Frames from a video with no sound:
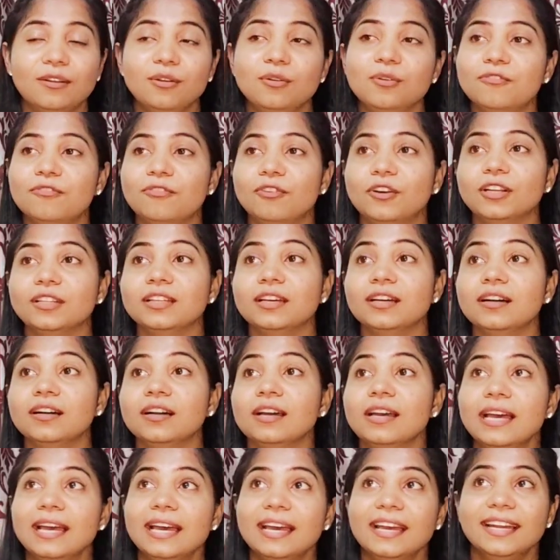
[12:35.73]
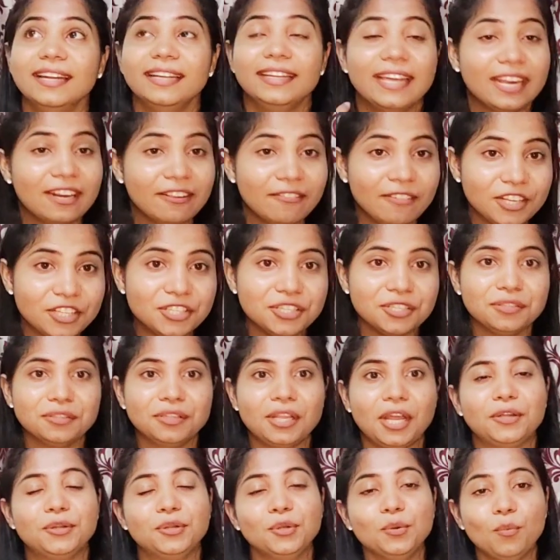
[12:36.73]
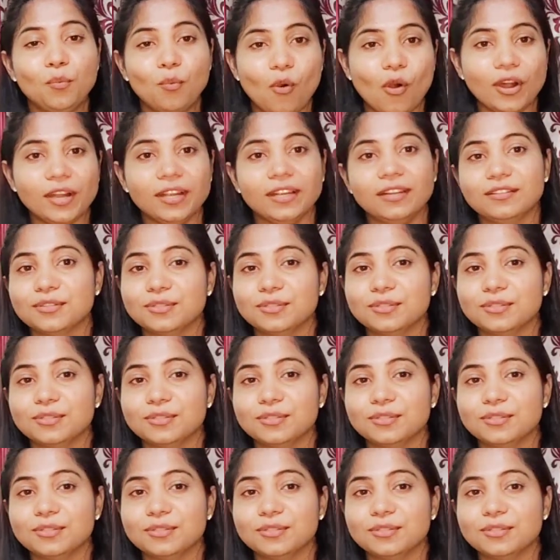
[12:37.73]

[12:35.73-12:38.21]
look for the derivation that you want.